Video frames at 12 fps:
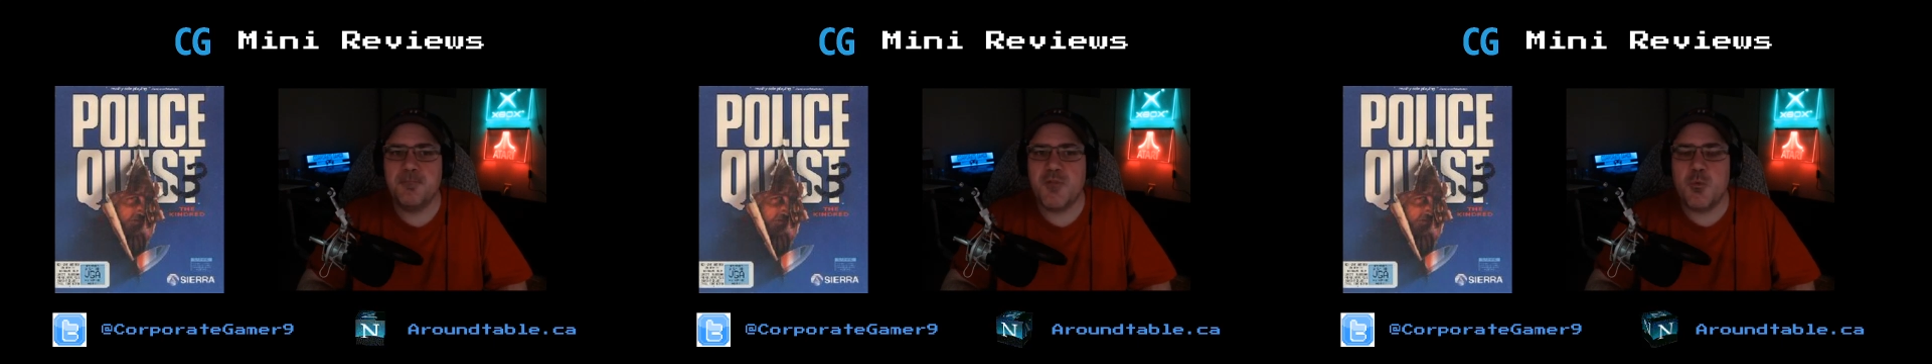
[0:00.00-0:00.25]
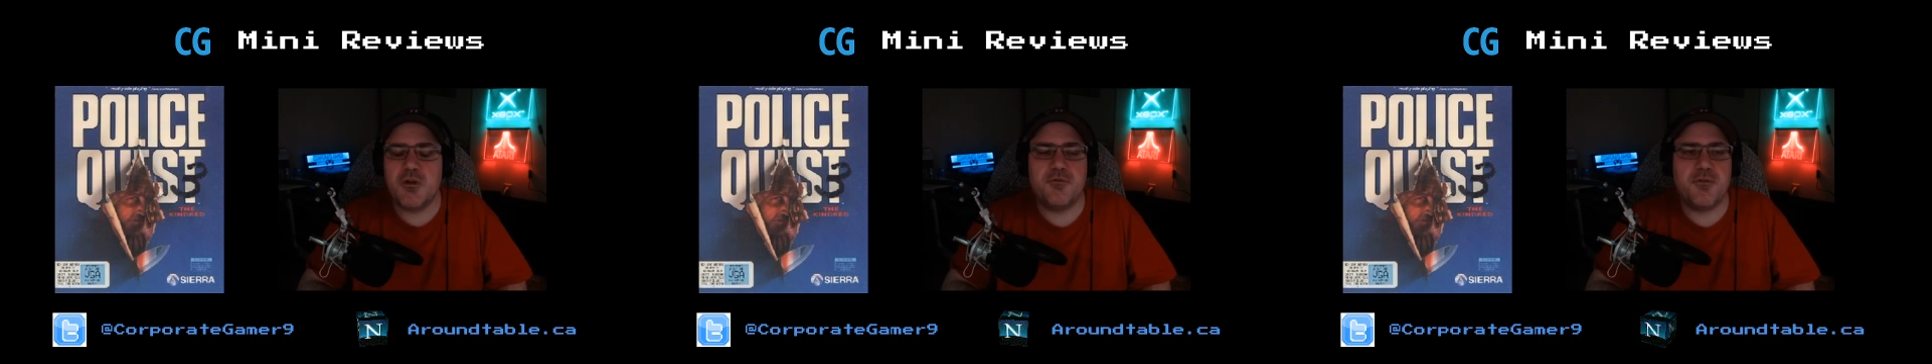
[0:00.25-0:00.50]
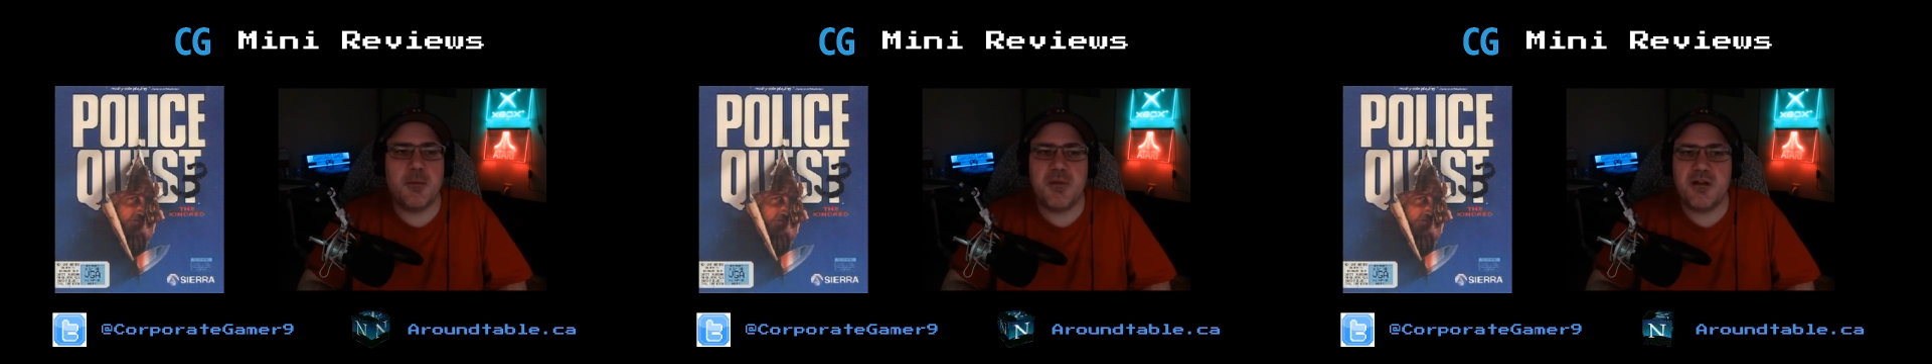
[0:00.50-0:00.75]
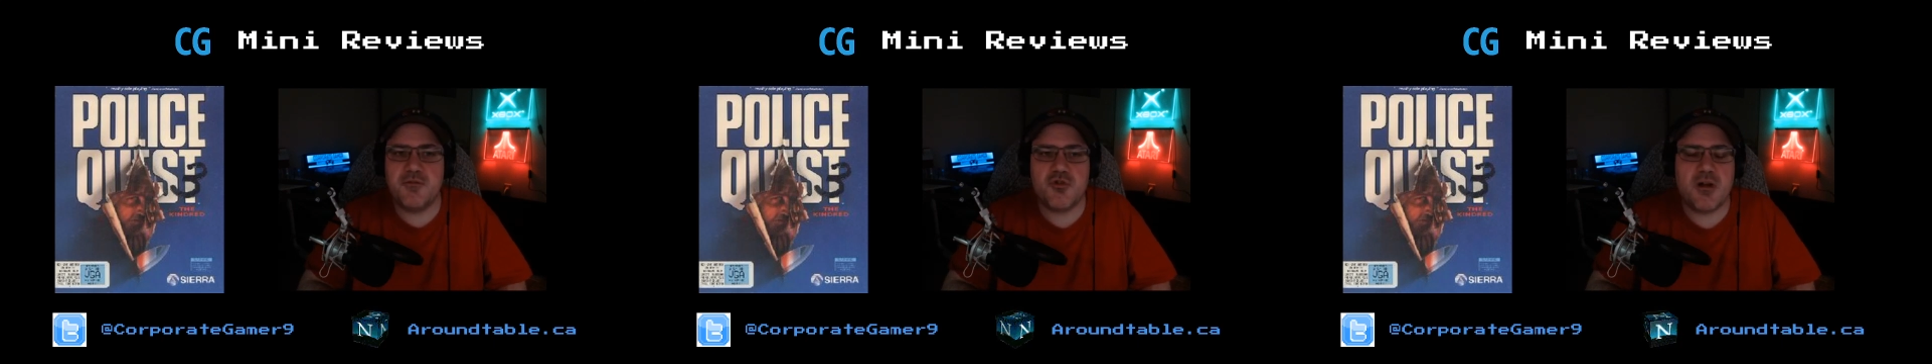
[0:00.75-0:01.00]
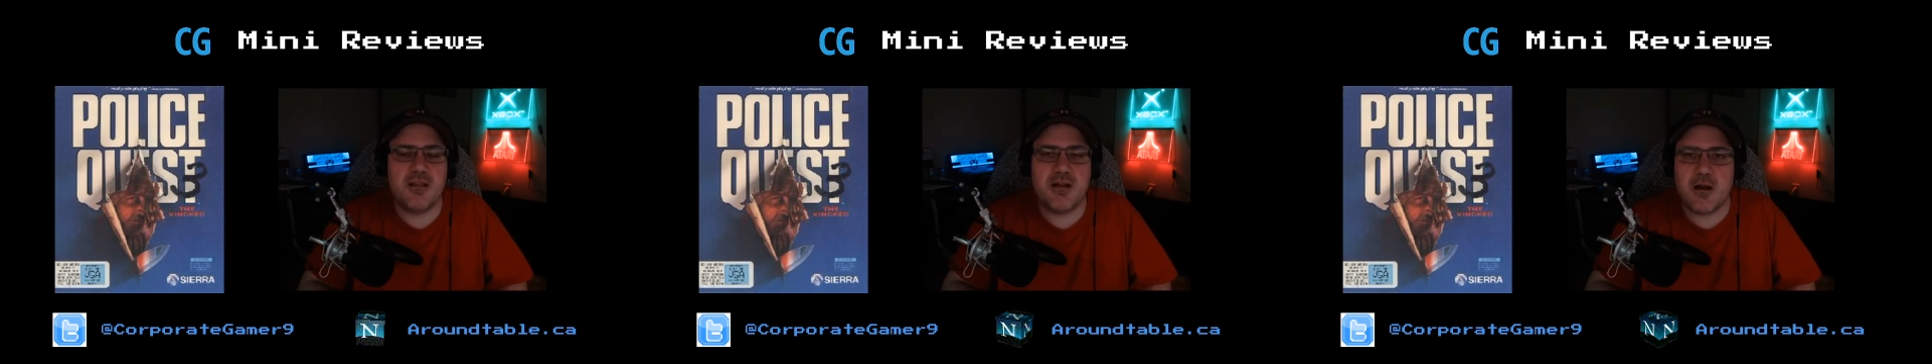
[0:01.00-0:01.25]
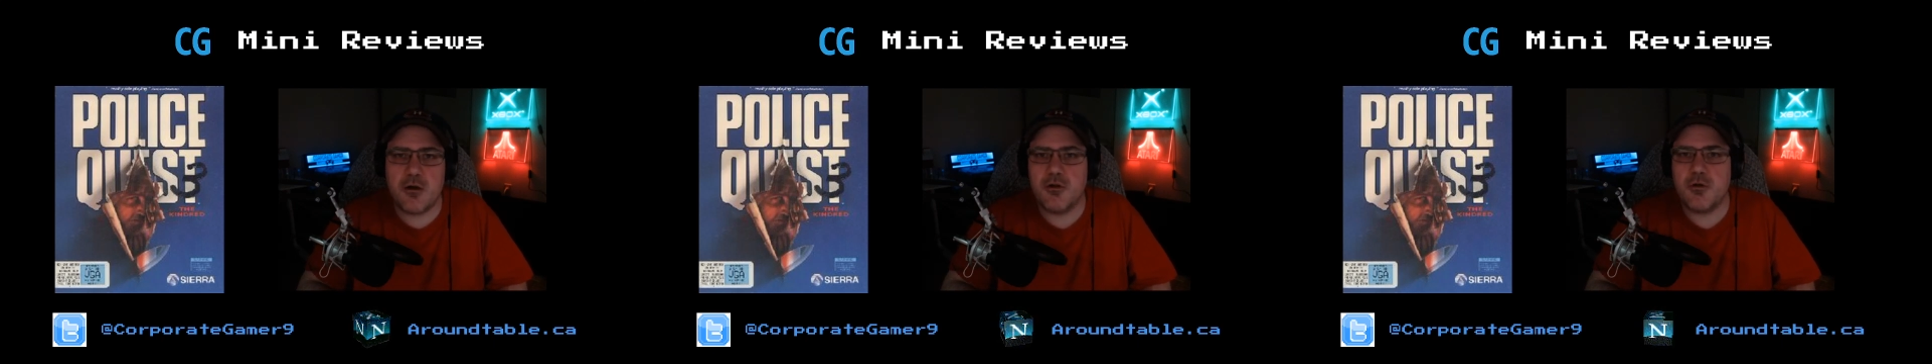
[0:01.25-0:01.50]
with a bit of trial and
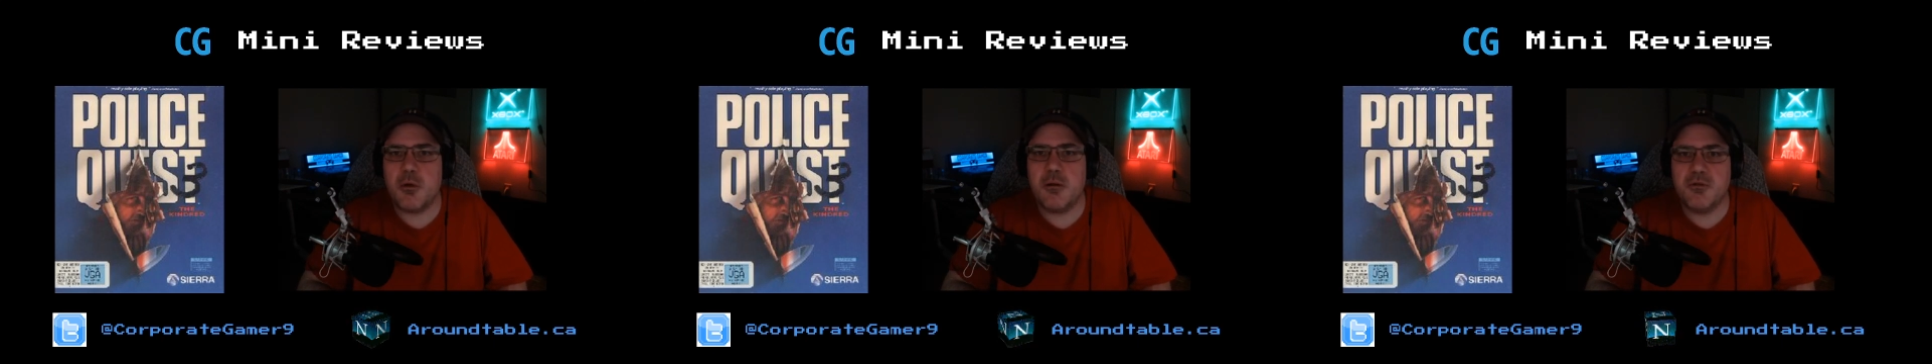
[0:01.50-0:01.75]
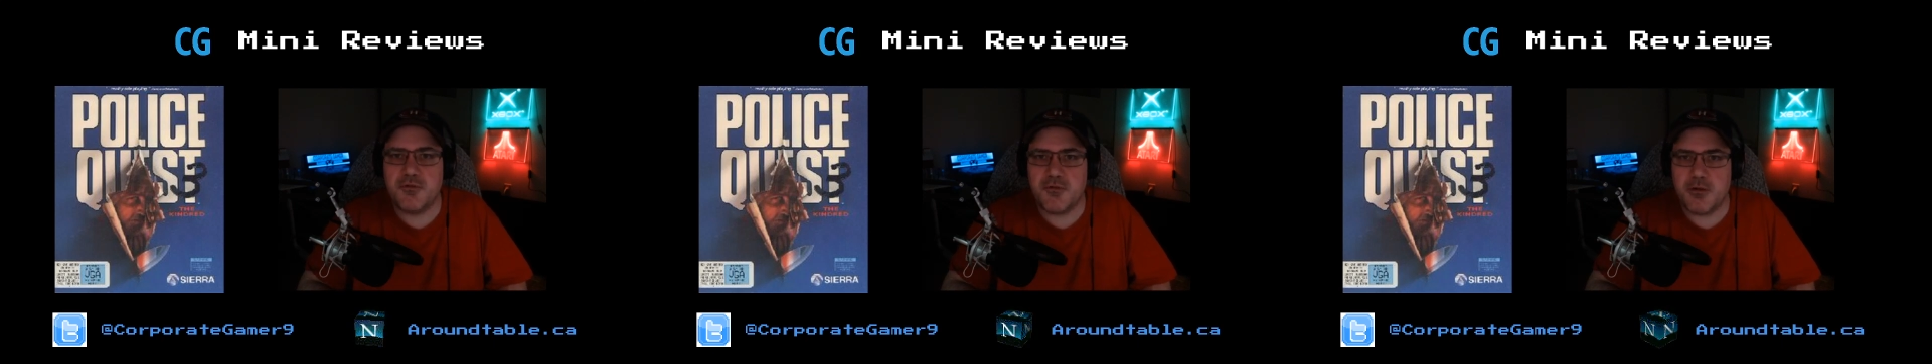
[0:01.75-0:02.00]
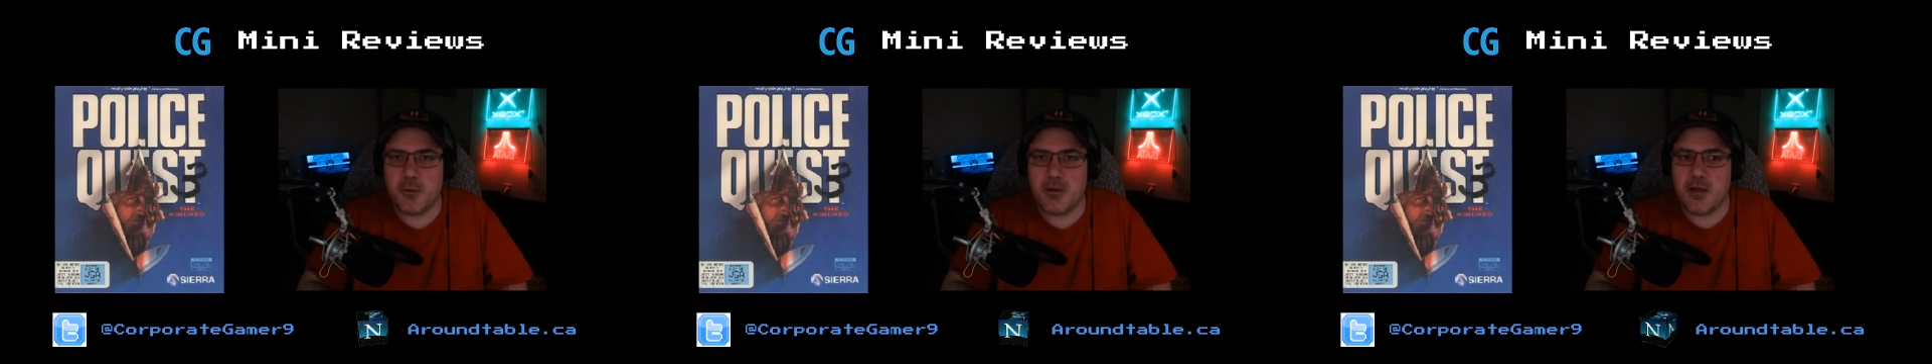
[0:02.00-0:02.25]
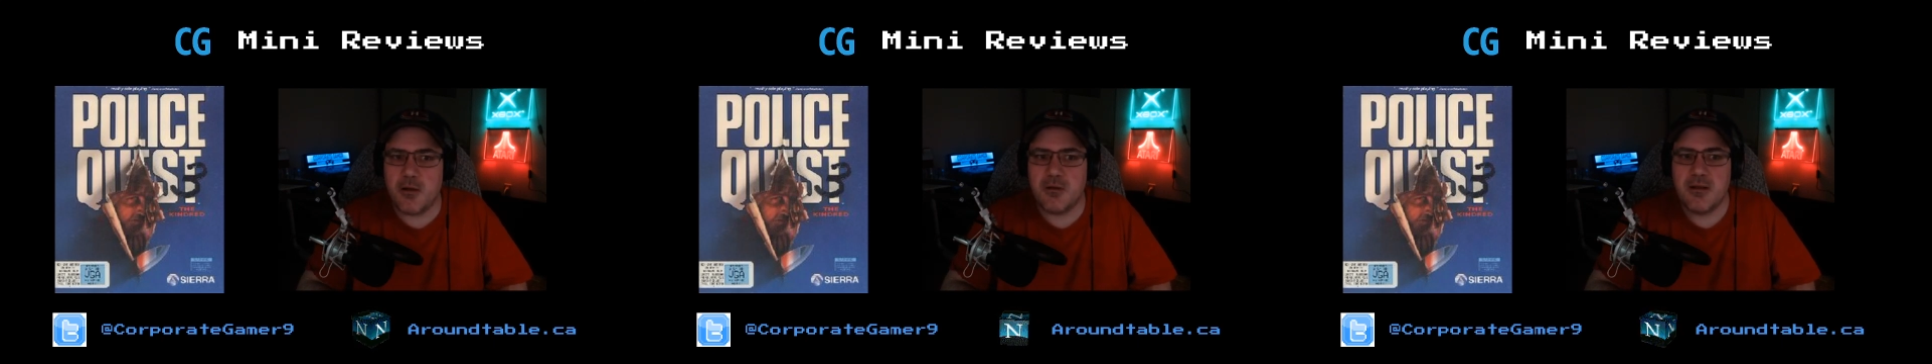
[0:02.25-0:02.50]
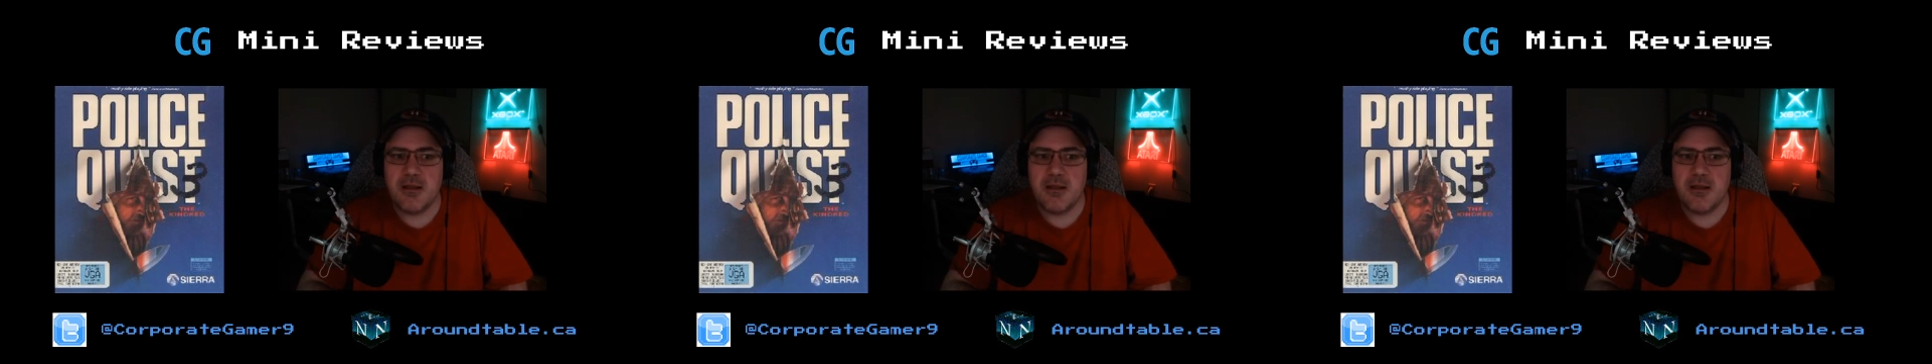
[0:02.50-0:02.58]
error, you were able to figure it out.